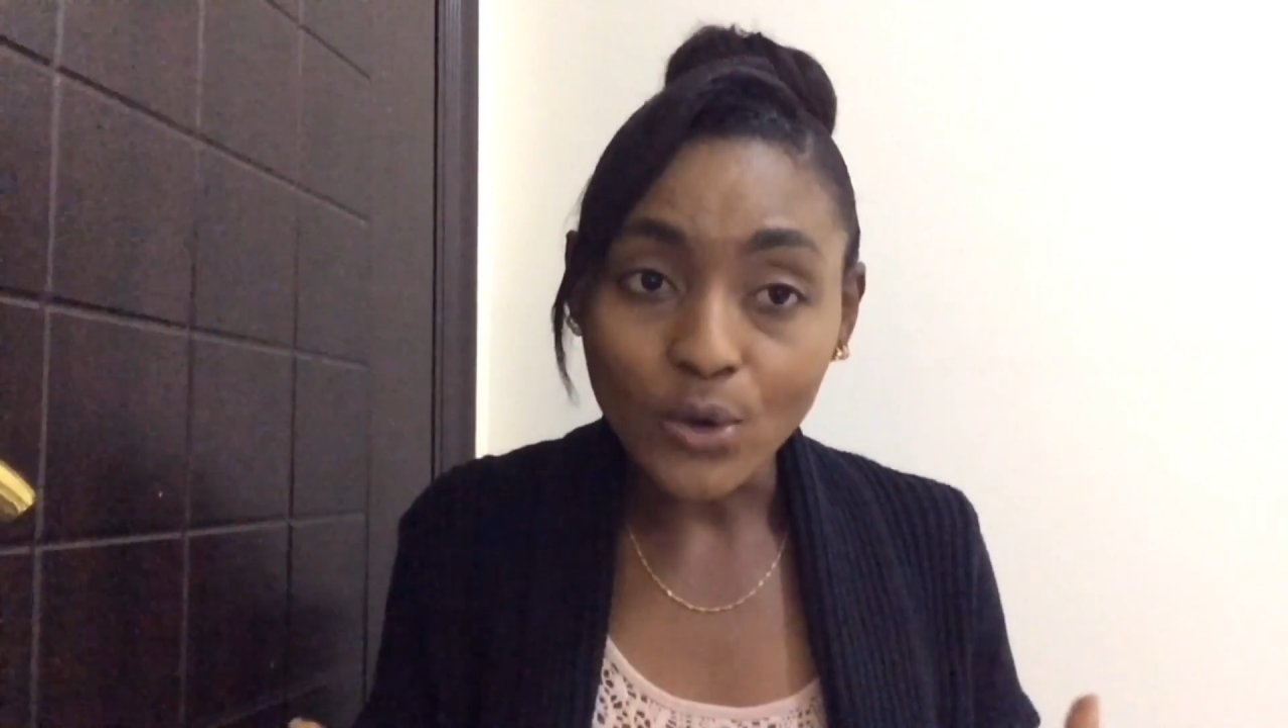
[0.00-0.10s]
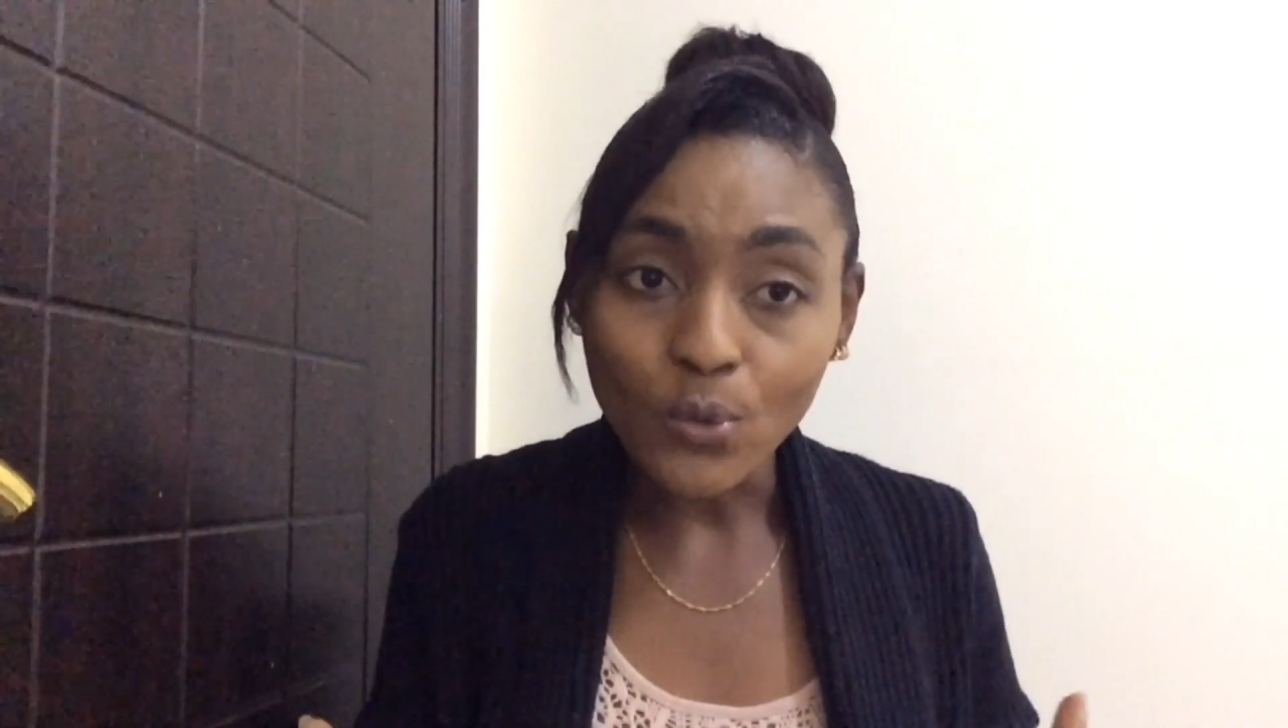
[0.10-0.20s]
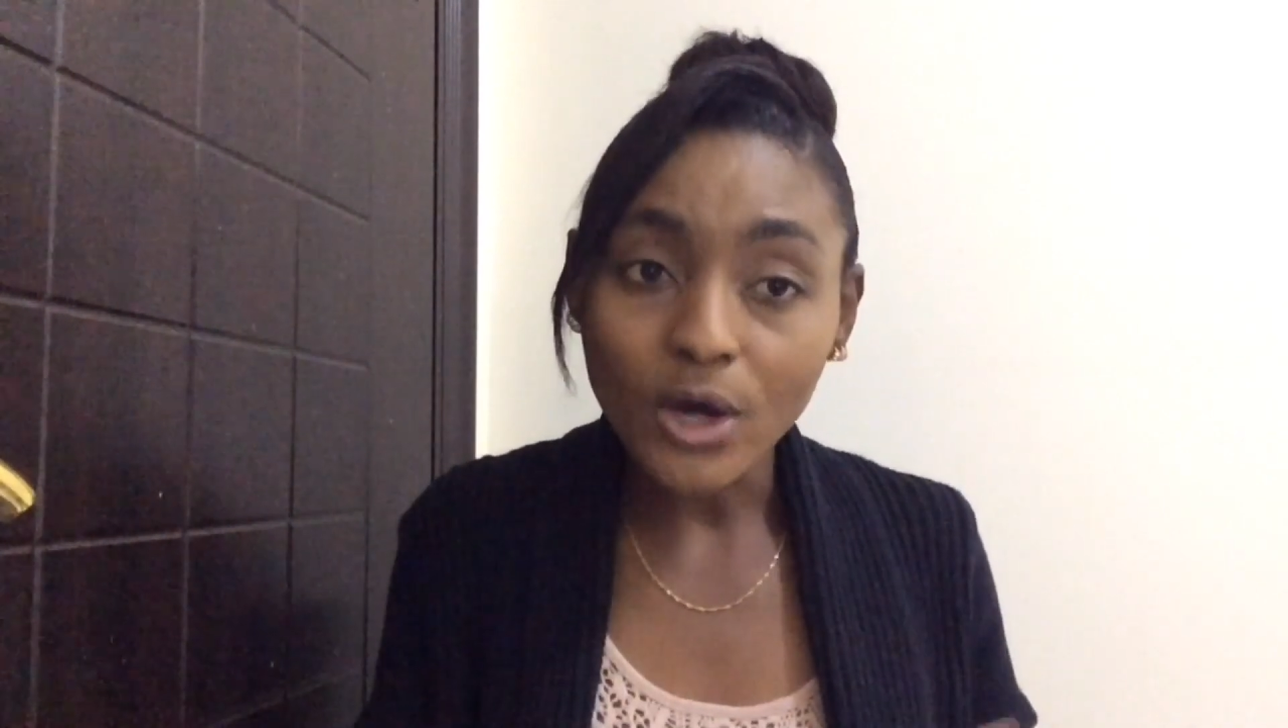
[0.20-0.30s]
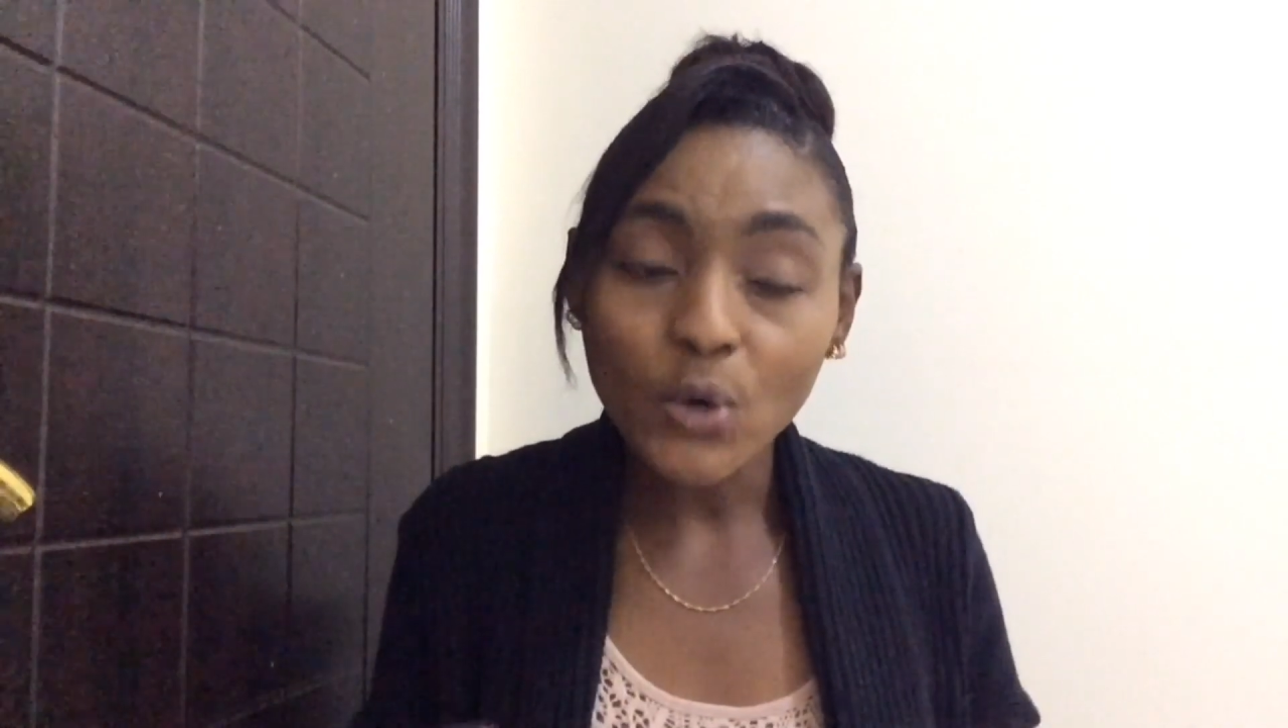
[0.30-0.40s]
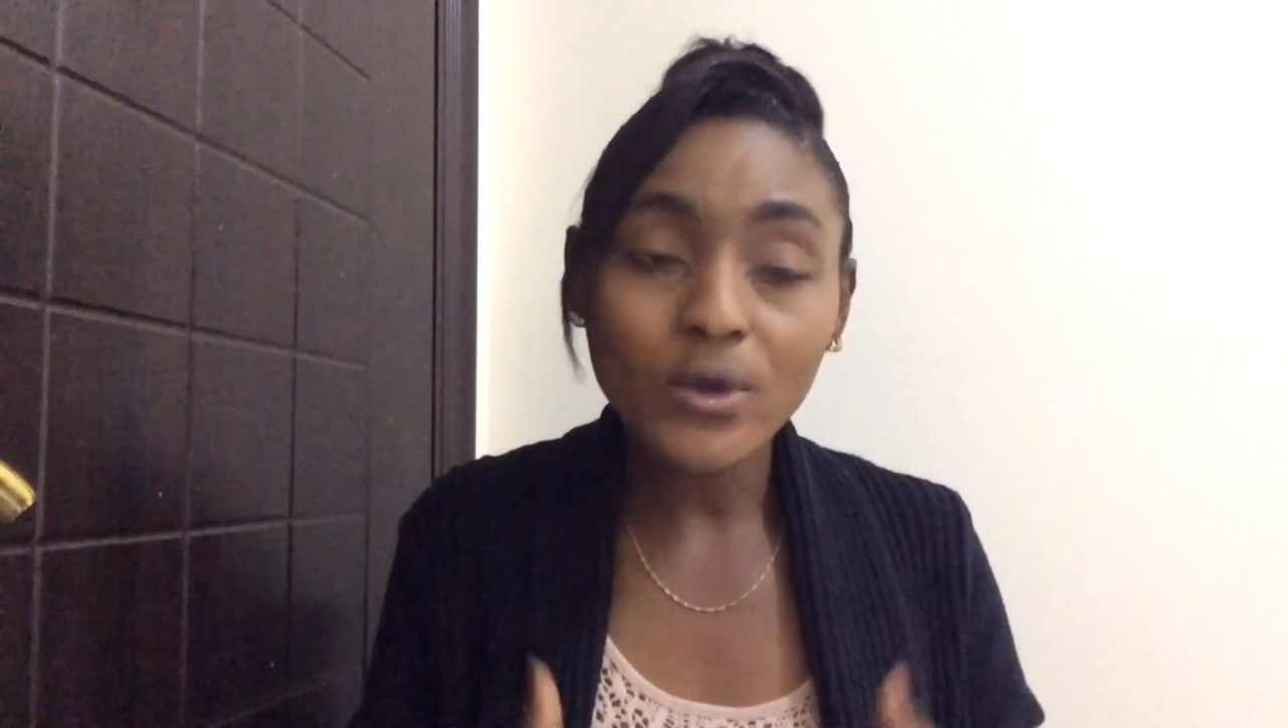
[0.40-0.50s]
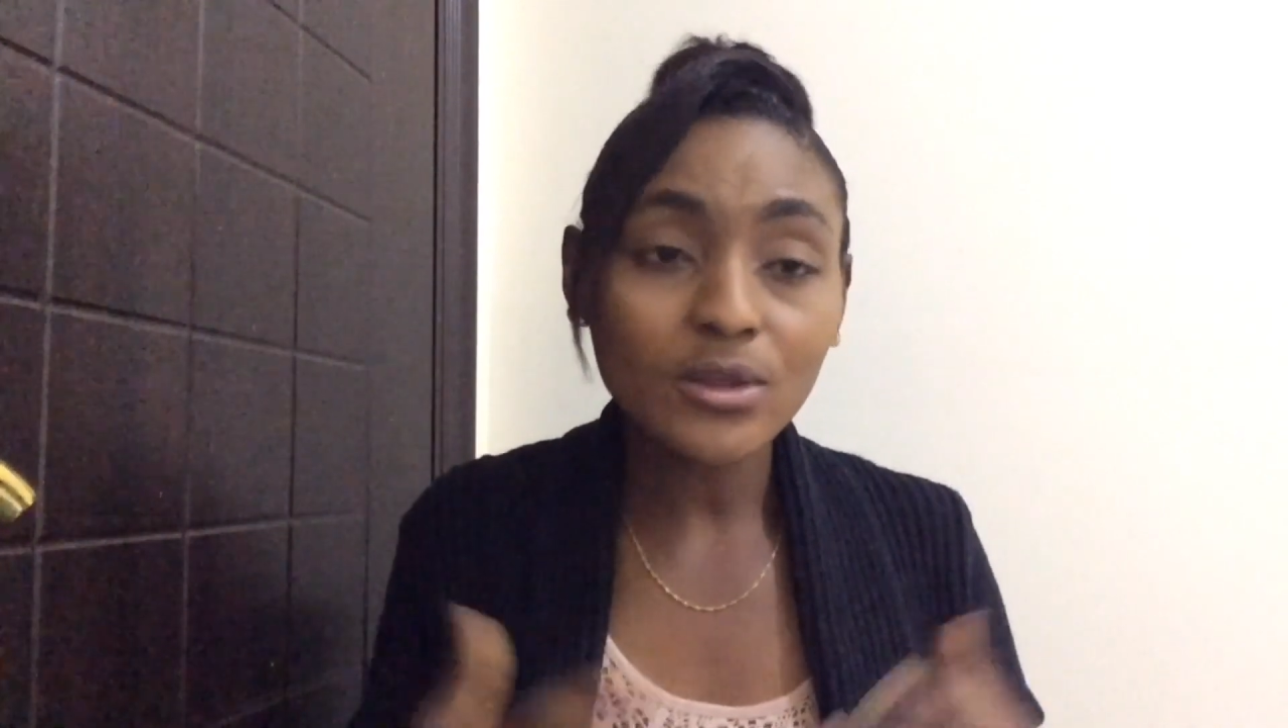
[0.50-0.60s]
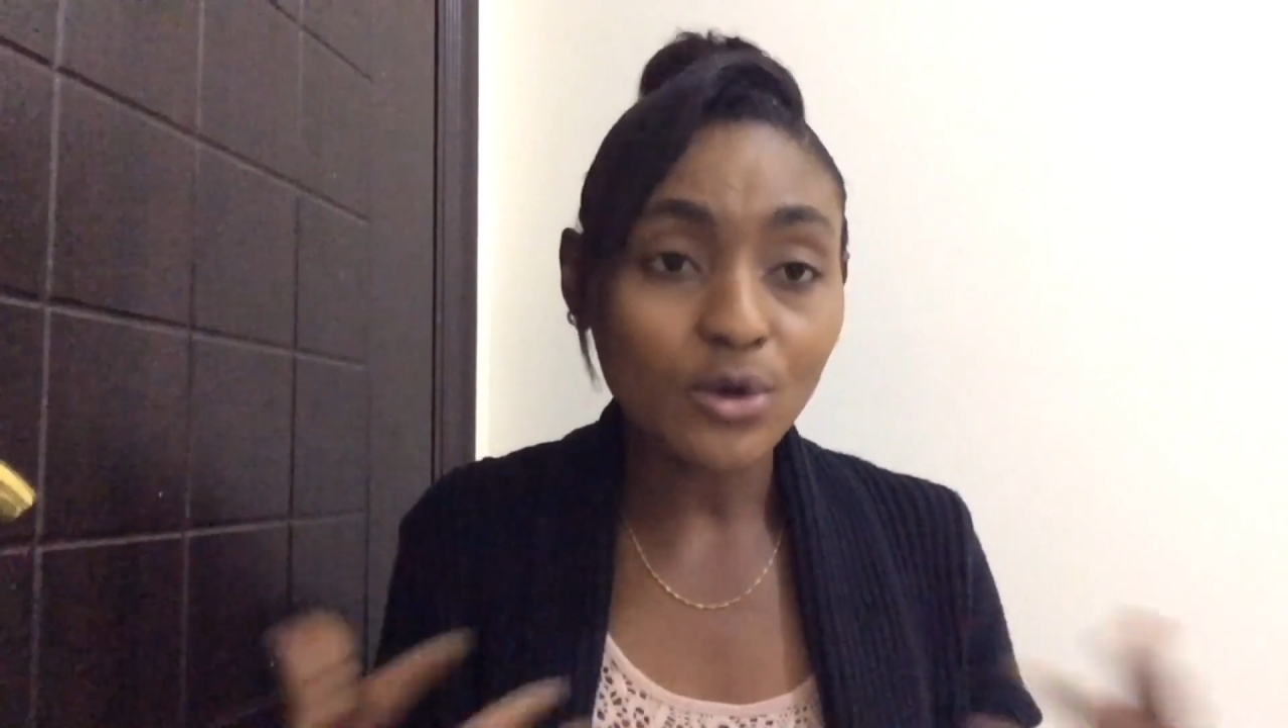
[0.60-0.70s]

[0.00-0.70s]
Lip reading: work with or